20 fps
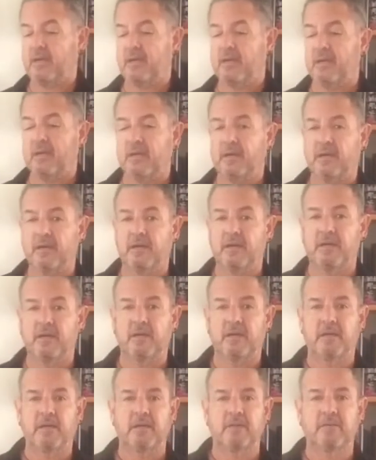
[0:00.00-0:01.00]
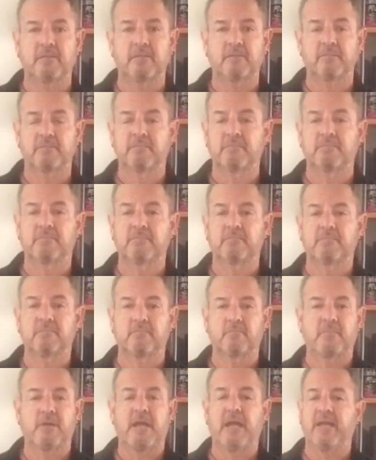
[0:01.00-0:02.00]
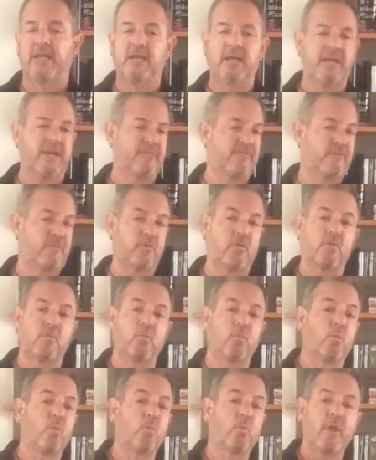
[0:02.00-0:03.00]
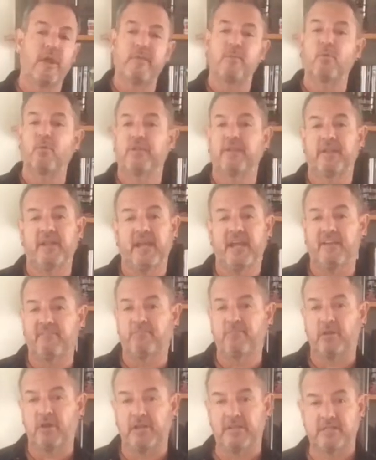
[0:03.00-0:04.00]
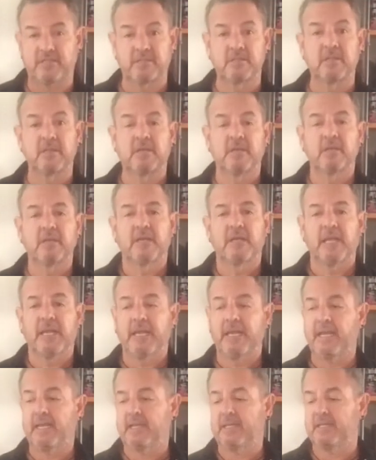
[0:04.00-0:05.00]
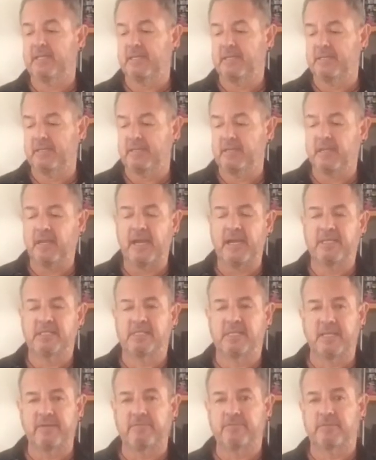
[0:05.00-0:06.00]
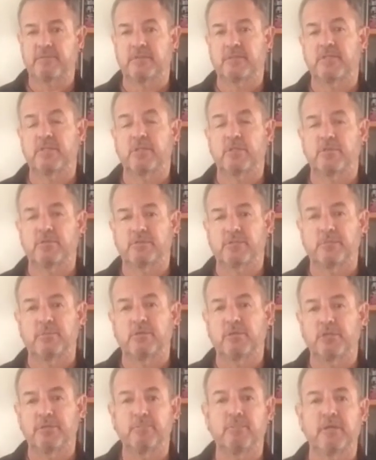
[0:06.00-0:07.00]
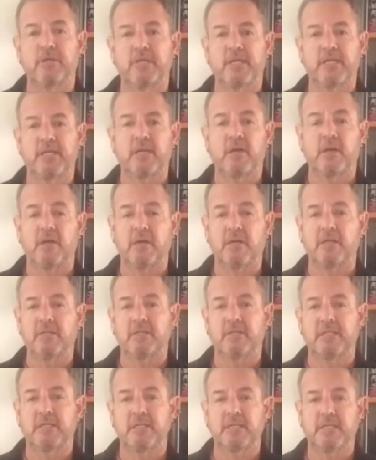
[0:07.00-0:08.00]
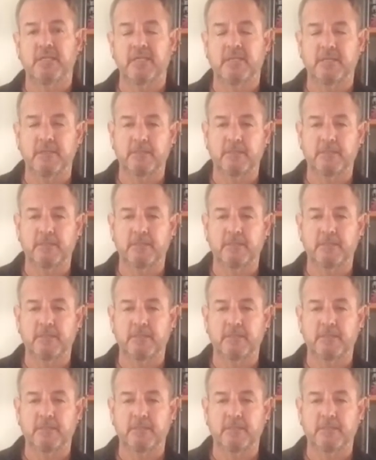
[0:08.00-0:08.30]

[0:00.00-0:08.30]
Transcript: I got it for way more than half price, and then I saved, you know, some good money on the